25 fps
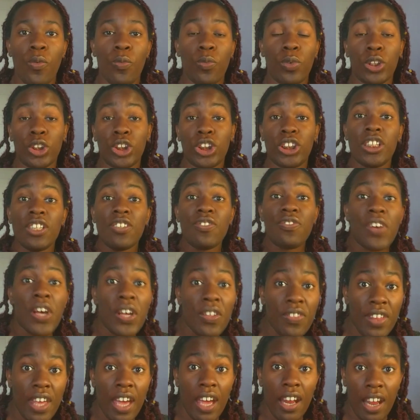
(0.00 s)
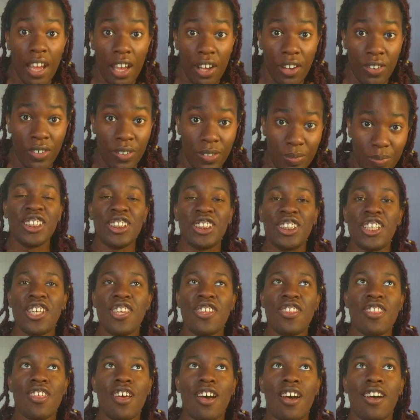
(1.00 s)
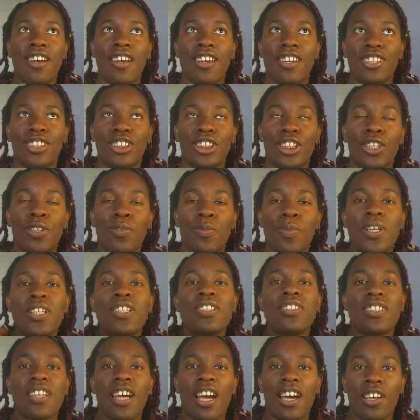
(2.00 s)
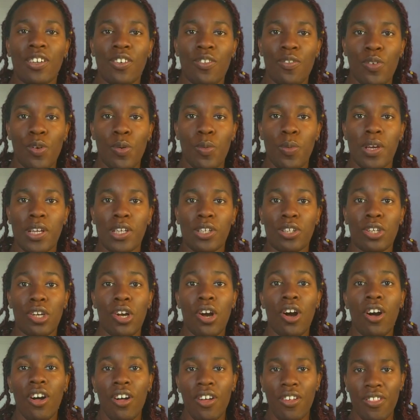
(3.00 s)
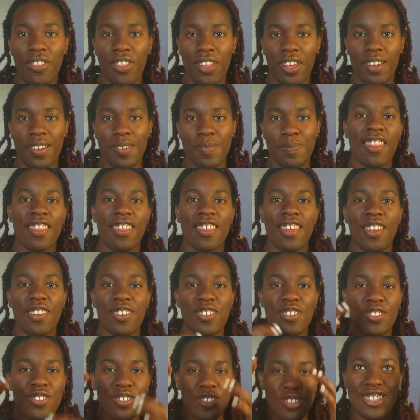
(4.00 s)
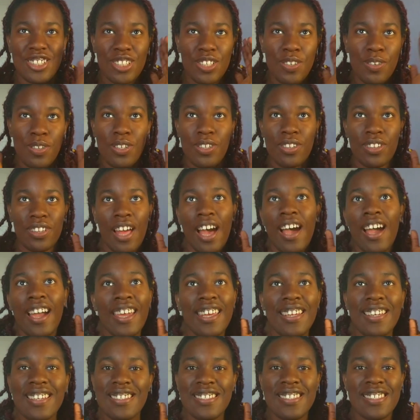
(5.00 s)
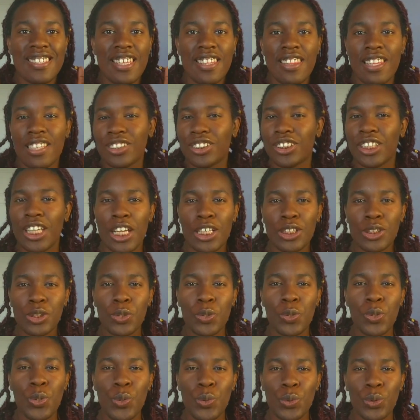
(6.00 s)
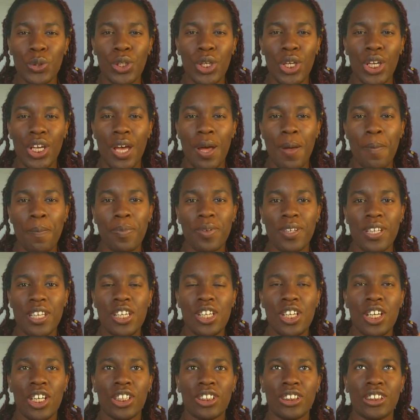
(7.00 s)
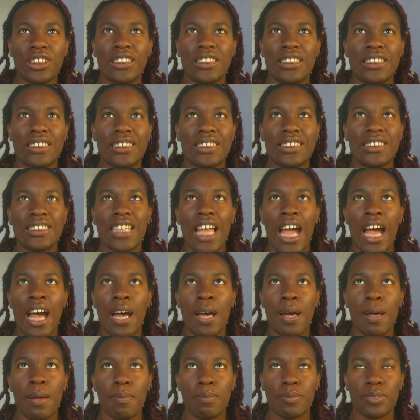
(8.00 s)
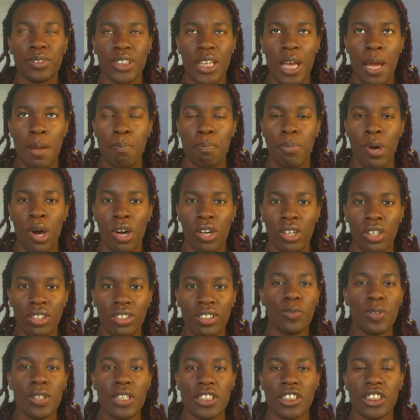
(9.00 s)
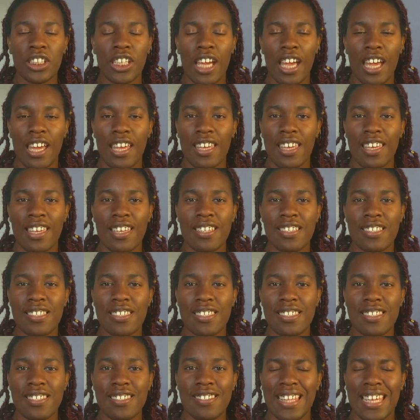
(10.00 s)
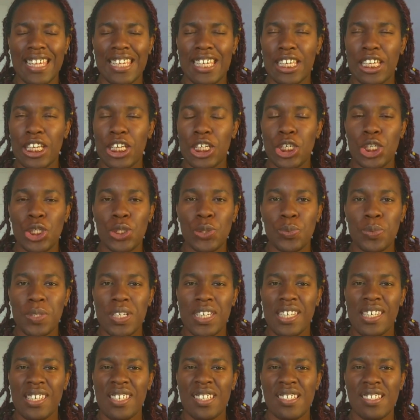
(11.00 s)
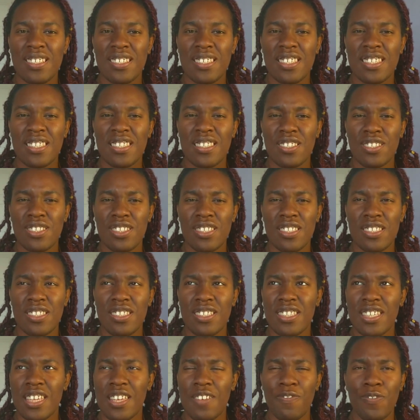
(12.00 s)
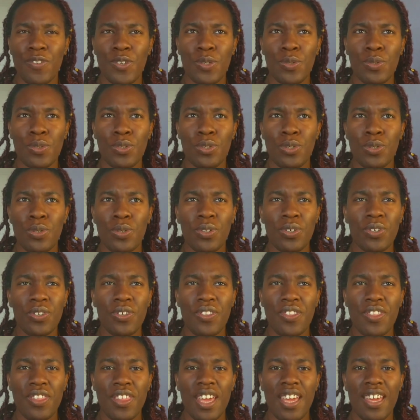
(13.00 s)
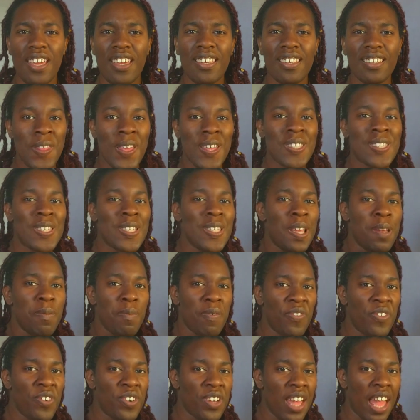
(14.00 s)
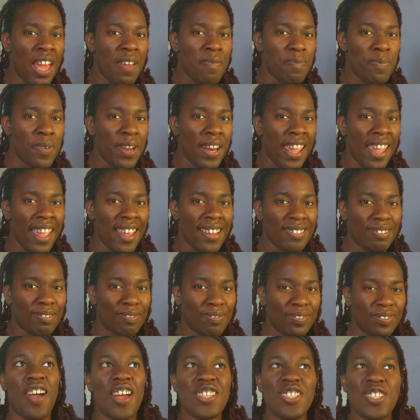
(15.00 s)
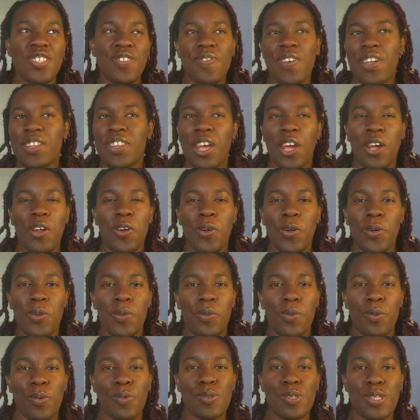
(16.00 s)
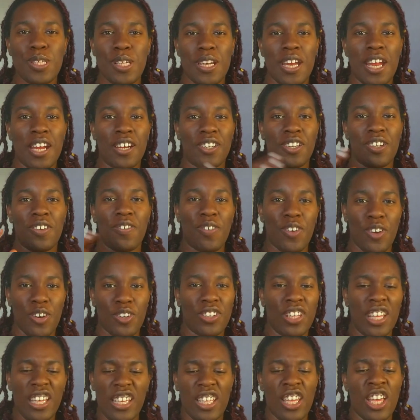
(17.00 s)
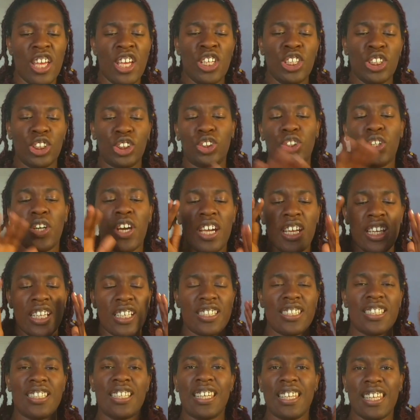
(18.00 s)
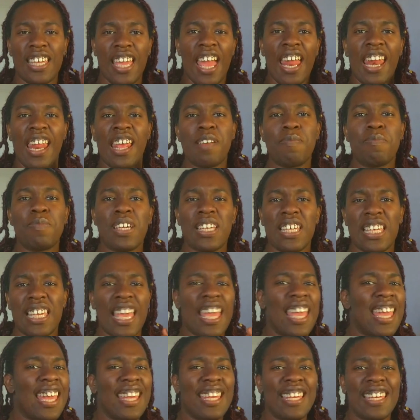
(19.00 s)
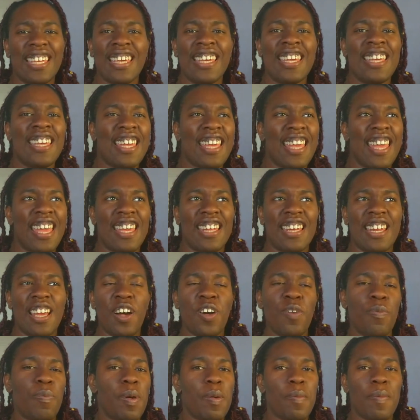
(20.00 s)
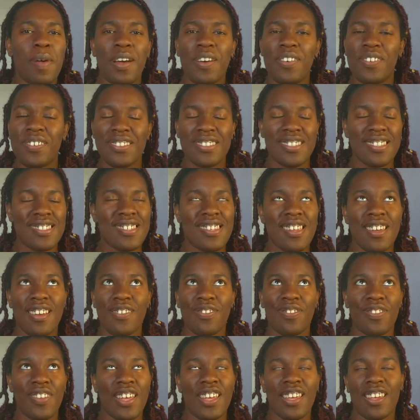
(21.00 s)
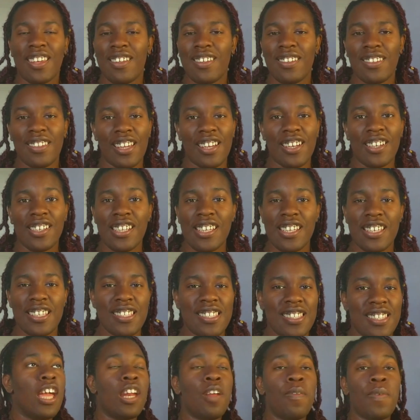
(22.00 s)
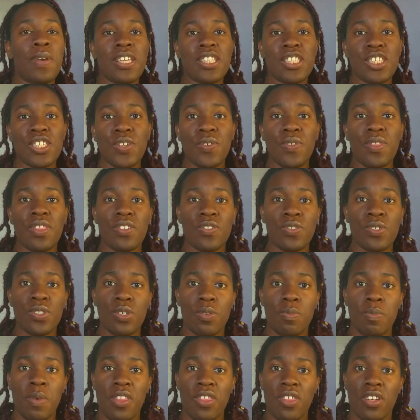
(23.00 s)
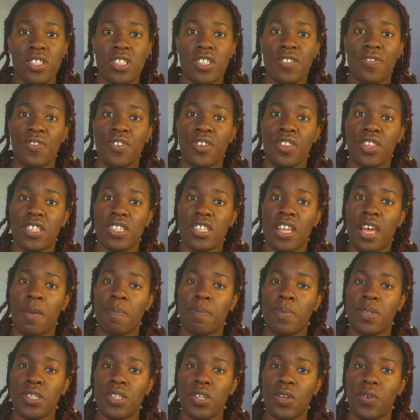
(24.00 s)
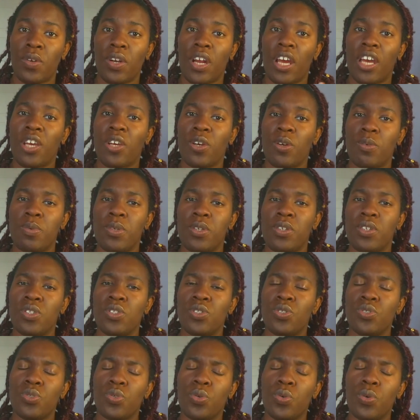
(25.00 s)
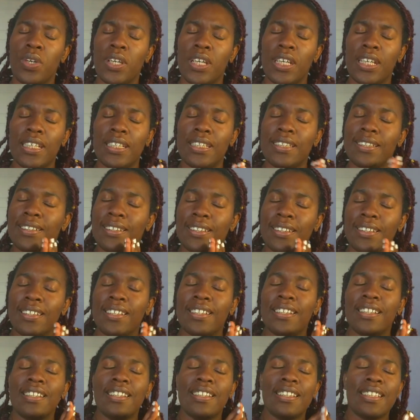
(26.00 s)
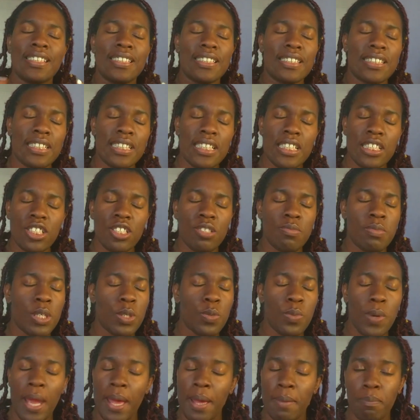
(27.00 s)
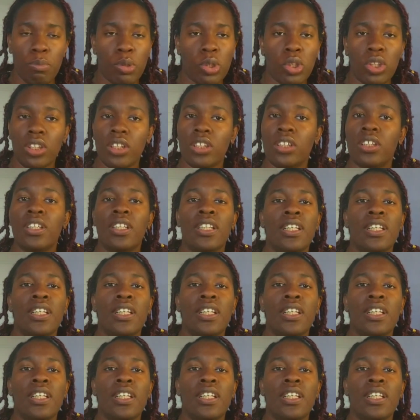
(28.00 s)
When she found that out, she went out of her way to call them. And then she lied and said that she has her own company called Jampong, which is like Korean seafood noodle thing. That's the name of her company. I just found that whole scenario of her like trying to get him a gig and help him out and stuff like hilarious. Anyway, so those are my thoughts for this episode. I hope you enjoyed listening to me ramble.